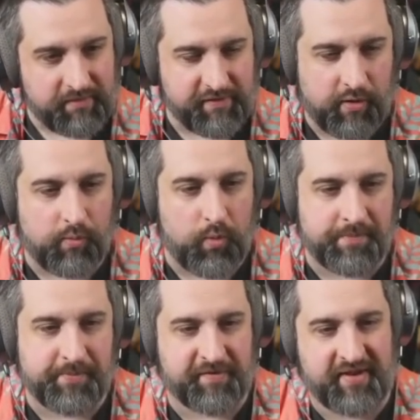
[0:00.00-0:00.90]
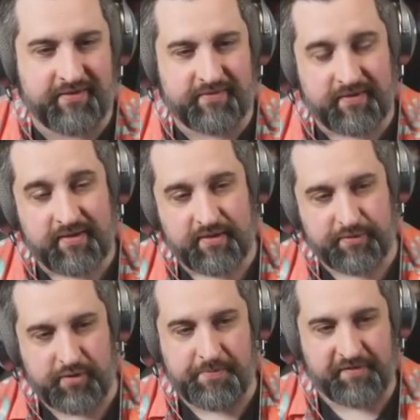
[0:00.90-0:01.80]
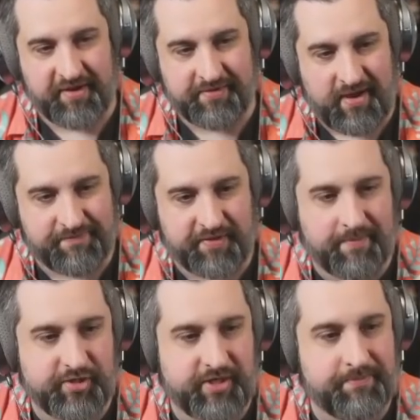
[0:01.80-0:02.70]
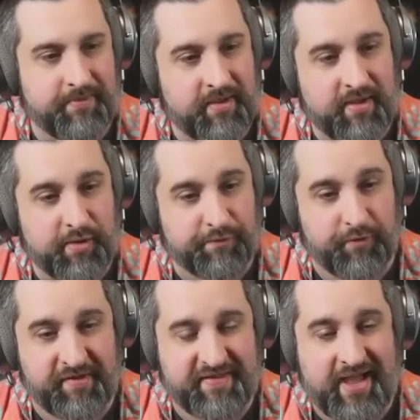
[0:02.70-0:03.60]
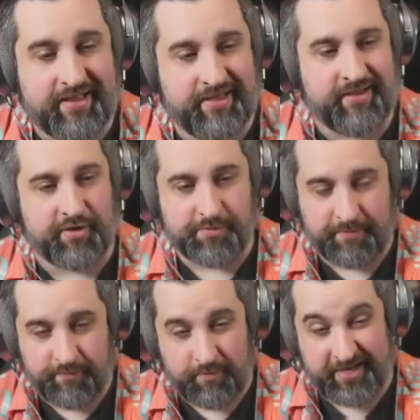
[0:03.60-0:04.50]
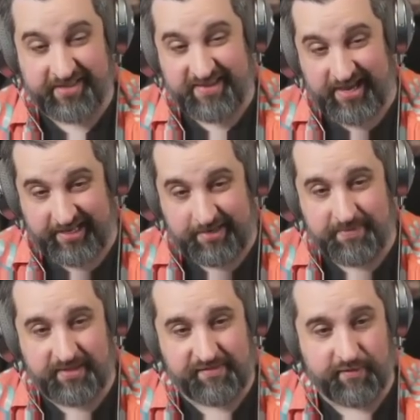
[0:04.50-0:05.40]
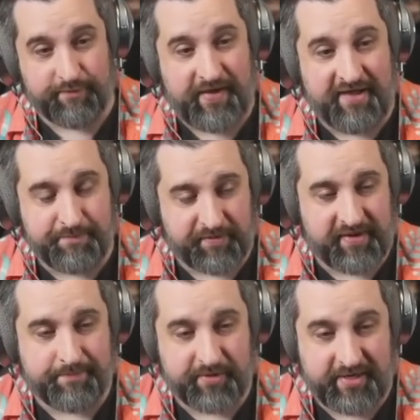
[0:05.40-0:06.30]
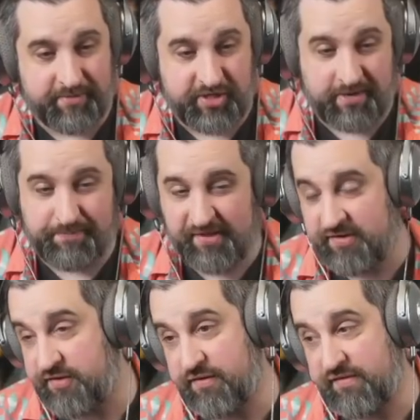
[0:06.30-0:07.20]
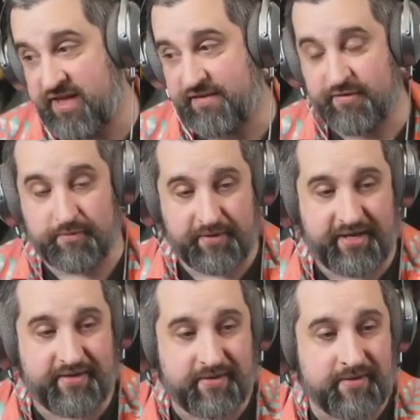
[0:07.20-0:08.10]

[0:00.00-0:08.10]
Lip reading: So 1%, 3% off the damage amp. Freestyling, underperforming a tiny bit, so 5% per damage amp. Plus, it just looks nicer to read.